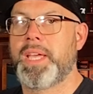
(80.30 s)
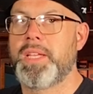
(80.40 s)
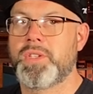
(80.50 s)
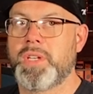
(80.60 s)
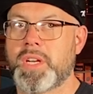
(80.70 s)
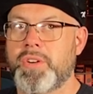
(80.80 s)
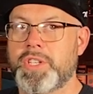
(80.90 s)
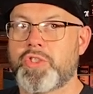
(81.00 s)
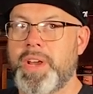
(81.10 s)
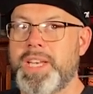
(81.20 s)
into the
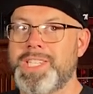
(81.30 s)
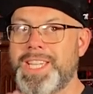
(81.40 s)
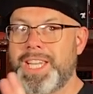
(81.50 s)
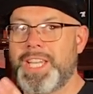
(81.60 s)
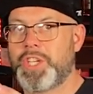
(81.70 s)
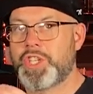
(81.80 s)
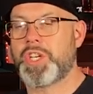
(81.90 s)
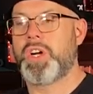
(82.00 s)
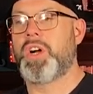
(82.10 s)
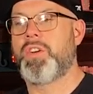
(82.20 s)
current trend-ish
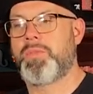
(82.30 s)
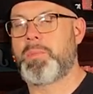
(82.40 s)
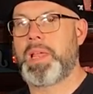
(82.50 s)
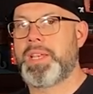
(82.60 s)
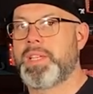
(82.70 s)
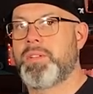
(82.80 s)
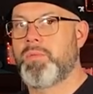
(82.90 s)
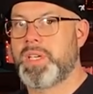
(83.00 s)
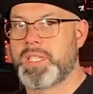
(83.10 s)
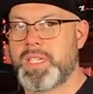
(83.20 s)
of blended
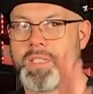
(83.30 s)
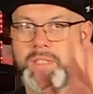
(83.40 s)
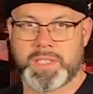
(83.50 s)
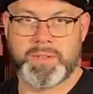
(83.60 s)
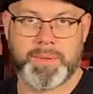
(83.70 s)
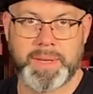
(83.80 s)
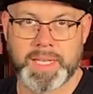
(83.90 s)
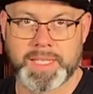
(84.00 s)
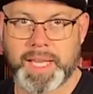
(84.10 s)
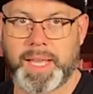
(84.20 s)
whiskies. You'll see what I mean
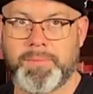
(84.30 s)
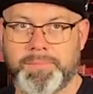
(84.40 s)
in a second.